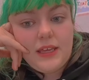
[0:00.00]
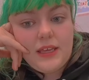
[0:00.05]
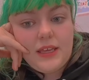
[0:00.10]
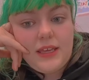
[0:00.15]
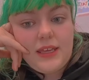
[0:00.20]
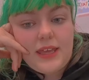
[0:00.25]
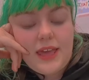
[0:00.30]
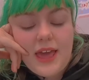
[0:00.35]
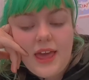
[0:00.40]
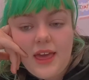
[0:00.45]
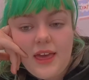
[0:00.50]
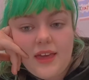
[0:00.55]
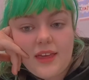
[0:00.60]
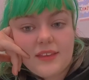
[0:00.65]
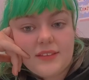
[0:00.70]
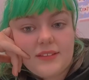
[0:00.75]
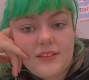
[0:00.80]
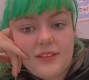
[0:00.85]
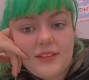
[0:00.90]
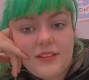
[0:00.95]

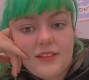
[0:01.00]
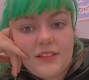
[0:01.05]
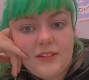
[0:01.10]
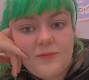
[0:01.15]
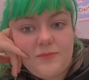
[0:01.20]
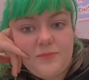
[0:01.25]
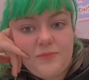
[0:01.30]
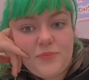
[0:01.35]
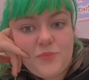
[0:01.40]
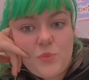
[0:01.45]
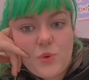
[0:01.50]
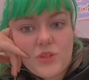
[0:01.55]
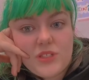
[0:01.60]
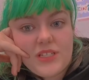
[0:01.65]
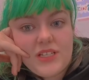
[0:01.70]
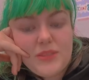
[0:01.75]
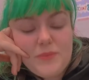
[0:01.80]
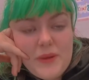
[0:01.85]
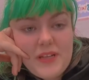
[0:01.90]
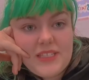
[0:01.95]
yeah,
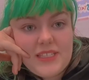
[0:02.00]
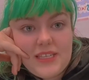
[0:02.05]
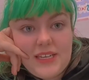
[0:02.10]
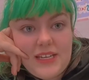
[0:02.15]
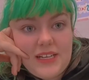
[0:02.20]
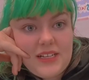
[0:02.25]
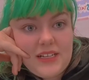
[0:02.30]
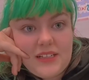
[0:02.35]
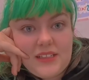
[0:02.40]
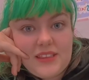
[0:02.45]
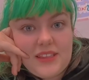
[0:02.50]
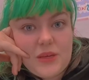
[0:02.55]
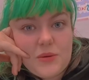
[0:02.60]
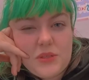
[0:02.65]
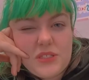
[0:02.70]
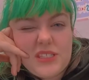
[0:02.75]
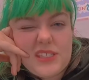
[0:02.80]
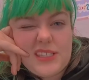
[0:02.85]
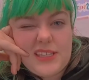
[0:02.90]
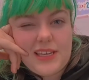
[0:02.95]
wasn't expecting, there
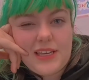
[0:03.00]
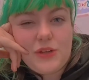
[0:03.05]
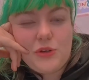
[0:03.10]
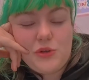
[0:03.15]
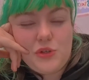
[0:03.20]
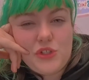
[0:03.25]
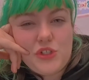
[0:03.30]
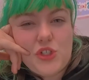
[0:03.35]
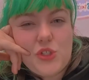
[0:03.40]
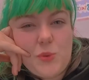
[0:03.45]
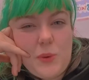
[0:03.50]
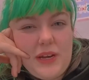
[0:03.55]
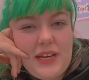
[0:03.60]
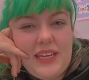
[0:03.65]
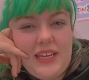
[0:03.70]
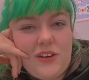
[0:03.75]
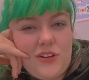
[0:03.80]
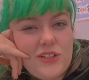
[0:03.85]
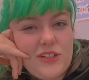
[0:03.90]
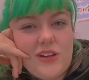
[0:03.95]
was a good
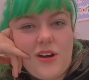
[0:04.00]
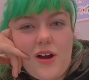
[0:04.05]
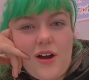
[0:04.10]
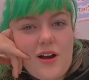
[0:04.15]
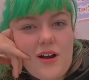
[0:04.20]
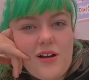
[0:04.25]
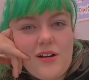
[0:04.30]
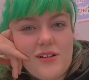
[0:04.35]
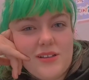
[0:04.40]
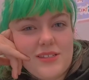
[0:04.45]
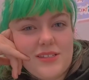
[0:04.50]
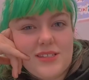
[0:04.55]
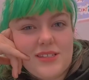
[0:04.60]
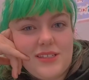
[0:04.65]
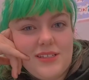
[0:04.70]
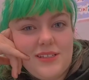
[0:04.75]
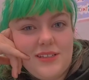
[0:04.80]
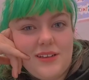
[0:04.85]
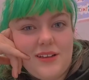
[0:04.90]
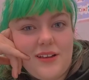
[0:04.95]
20 odd
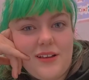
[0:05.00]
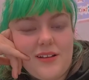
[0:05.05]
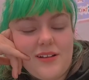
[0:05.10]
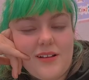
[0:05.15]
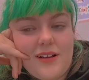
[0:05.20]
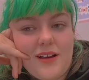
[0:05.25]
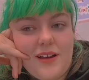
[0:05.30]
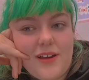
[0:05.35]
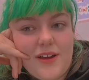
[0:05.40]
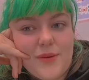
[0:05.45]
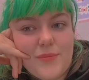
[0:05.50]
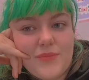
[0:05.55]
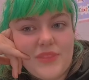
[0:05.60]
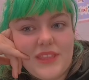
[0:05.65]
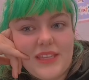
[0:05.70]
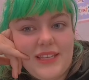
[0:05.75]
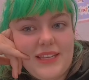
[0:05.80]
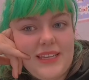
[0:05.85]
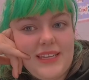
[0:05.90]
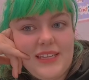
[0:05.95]
cars.
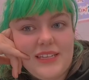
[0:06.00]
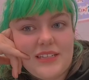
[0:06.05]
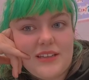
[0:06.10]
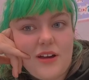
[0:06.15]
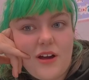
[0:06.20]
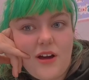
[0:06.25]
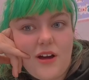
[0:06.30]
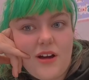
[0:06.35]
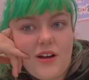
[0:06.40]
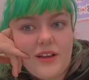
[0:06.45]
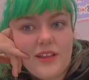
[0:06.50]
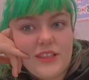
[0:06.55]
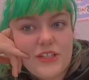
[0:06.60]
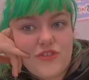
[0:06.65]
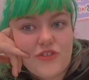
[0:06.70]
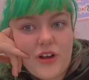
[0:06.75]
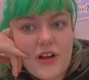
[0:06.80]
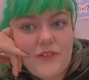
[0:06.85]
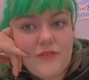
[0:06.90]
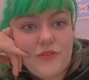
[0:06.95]
The lead car in the
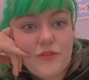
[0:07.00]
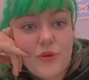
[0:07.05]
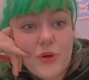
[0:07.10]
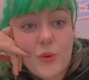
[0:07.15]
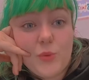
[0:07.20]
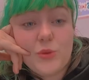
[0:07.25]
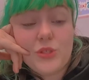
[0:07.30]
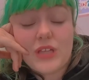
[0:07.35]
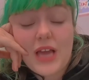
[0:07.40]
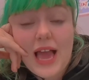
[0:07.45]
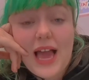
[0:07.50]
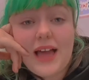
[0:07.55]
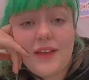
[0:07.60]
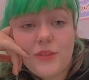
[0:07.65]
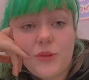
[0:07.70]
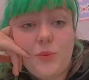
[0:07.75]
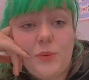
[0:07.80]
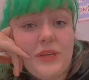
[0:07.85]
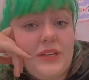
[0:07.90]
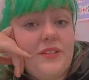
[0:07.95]
drive-through was at
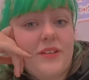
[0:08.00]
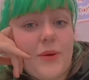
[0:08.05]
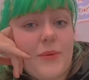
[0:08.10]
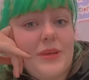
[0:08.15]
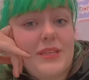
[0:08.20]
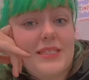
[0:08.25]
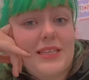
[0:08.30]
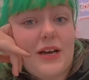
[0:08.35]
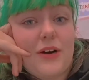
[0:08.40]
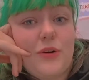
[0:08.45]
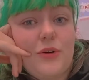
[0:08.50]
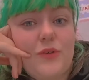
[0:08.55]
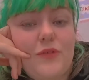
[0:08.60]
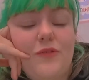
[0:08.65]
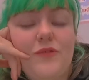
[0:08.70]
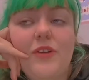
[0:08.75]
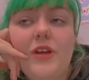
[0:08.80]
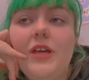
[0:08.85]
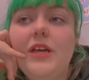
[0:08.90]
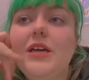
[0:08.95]
the window
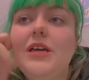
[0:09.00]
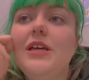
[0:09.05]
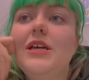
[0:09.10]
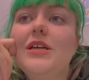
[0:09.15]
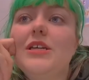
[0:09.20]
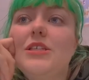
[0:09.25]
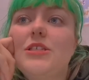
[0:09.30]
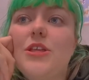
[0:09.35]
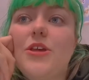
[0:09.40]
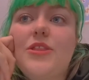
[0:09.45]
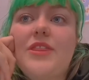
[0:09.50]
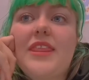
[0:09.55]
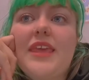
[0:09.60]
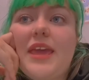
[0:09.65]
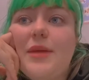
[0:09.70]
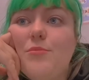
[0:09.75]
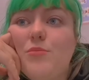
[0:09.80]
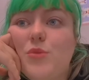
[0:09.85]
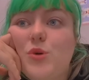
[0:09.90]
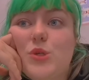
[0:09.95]
itself, so
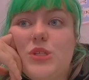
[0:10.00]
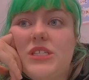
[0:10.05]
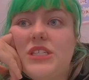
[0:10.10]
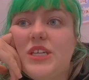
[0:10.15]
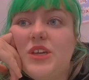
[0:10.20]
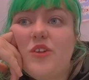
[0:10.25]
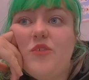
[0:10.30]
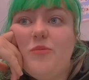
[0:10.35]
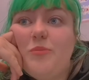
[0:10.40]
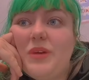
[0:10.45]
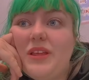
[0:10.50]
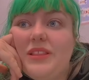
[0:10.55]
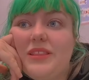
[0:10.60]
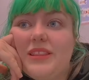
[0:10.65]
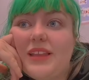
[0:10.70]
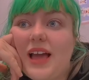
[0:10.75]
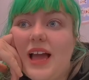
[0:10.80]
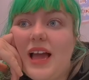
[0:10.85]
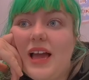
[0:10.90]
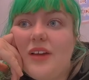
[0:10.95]
they must have been
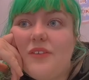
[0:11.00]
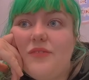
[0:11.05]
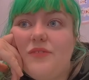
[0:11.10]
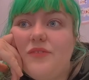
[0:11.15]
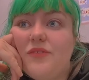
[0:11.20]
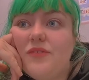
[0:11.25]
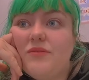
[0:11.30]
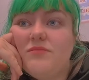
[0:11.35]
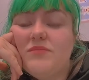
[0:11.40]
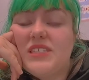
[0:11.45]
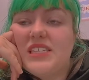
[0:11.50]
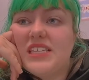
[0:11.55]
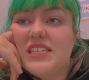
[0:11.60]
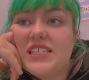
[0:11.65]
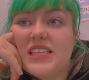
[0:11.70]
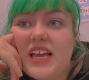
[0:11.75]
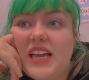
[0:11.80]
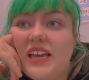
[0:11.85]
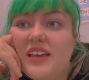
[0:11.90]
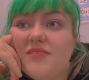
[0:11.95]
there since
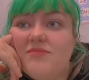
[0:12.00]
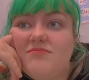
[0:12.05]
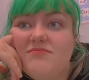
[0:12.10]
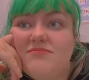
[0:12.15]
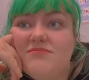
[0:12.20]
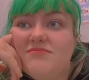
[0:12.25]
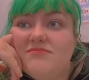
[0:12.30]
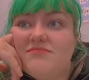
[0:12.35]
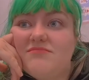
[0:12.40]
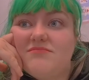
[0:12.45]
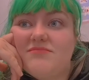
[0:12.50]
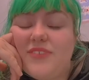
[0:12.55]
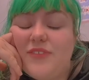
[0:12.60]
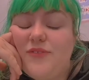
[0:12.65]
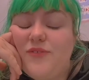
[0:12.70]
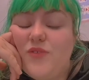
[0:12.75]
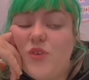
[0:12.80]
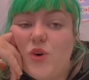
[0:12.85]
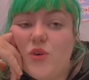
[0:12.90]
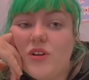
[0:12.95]
like
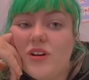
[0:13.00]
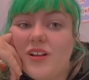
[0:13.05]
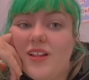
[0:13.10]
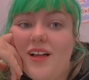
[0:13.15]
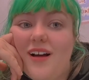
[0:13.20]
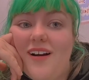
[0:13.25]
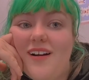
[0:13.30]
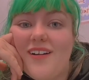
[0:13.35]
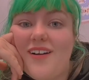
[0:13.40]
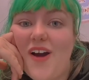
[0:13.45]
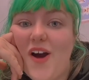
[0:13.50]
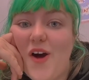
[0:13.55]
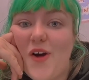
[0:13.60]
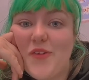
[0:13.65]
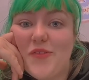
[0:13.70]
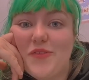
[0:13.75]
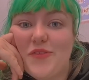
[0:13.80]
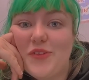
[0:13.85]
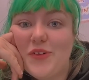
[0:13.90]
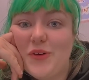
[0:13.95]
4 o'clock,
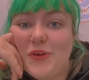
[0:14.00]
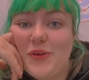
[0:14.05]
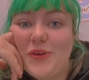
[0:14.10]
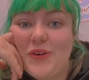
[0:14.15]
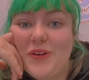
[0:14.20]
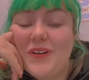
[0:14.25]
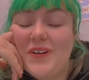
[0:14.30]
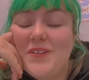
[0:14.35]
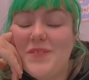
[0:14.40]
4:30,